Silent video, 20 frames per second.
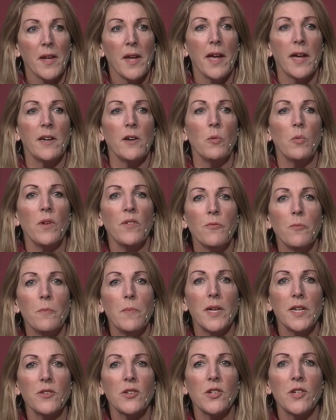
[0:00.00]
I know we've
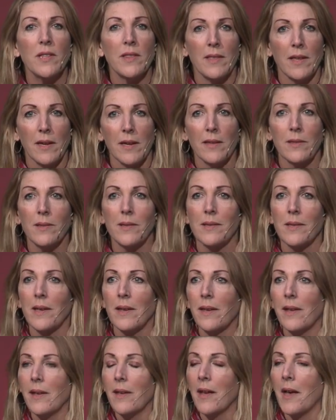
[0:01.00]
mentioned this
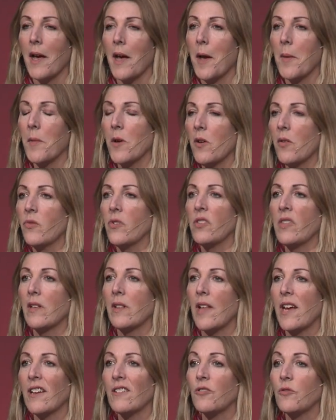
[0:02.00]
um, over the
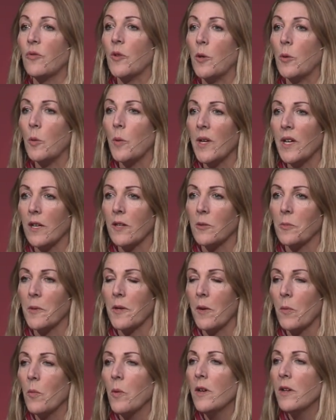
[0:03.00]
last few weeks, but
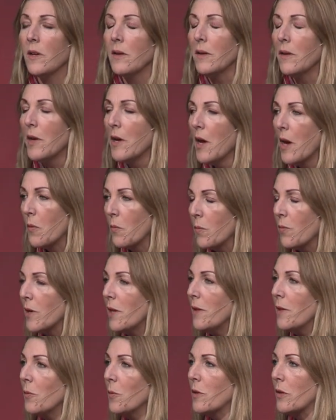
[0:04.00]
I want to, I
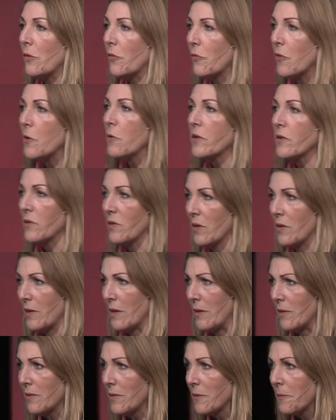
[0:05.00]
really want to focus on
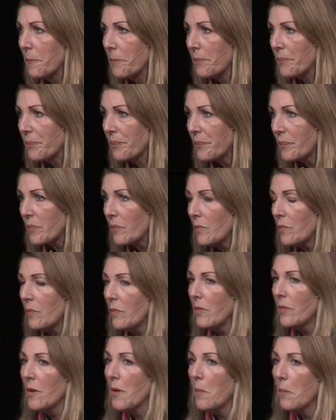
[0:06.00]
this.
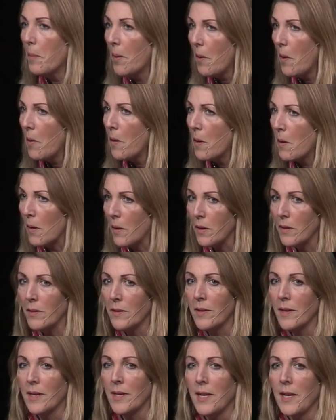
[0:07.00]

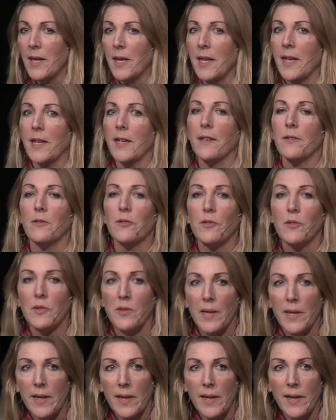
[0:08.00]
Paul is
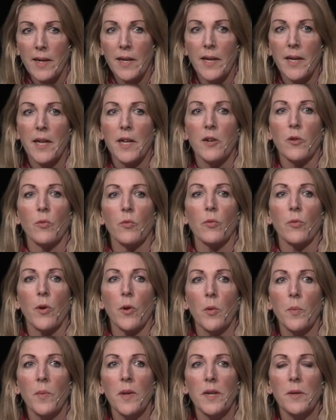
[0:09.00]
sitting in a
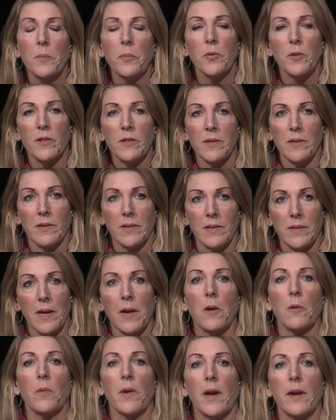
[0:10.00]
Roman prison
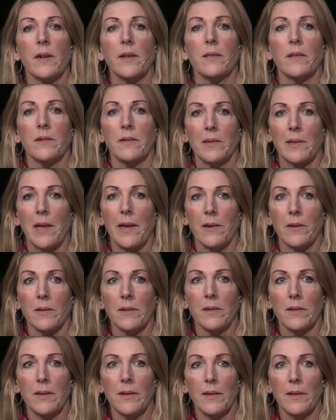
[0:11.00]
cell writing this letter.